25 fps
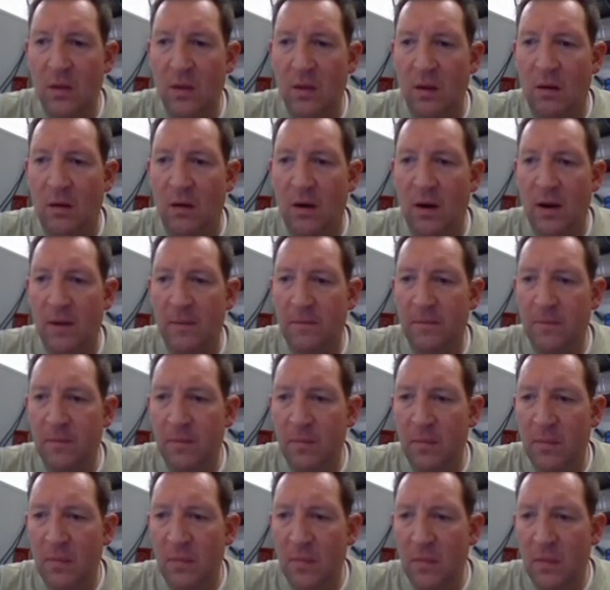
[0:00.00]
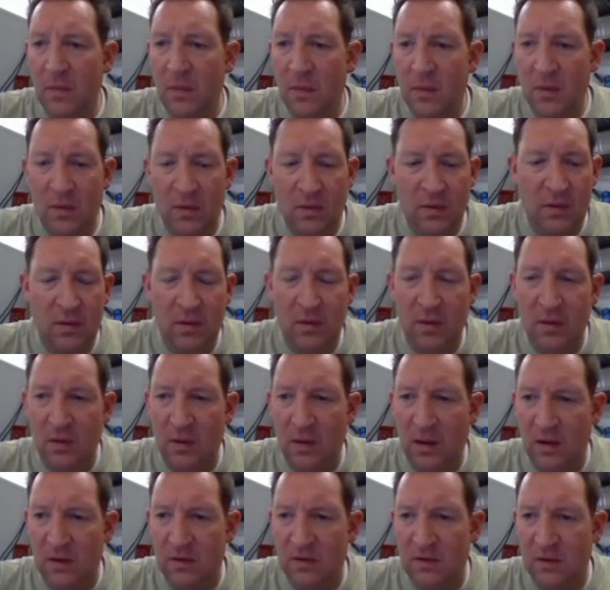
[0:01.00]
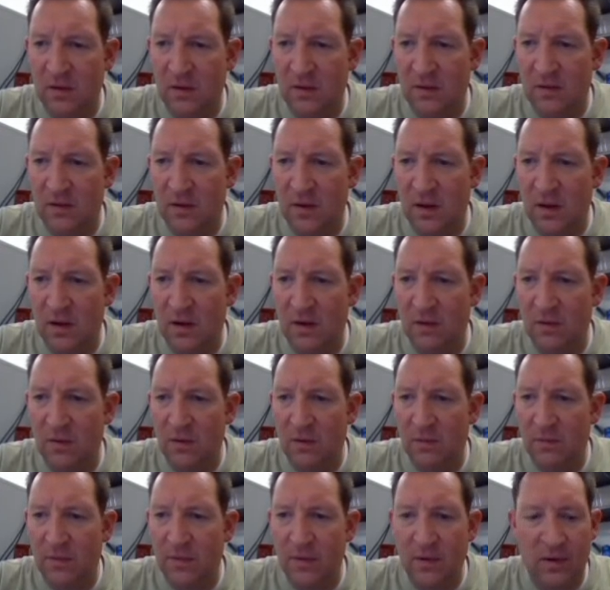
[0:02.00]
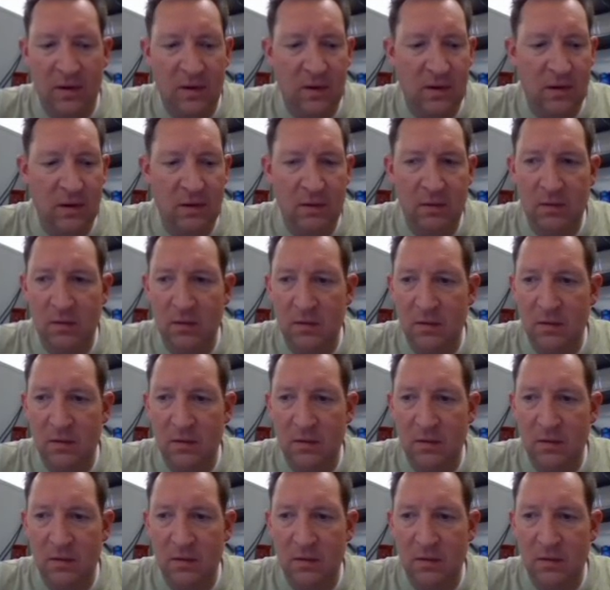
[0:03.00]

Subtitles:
All right. Actually, it's not doing it right here.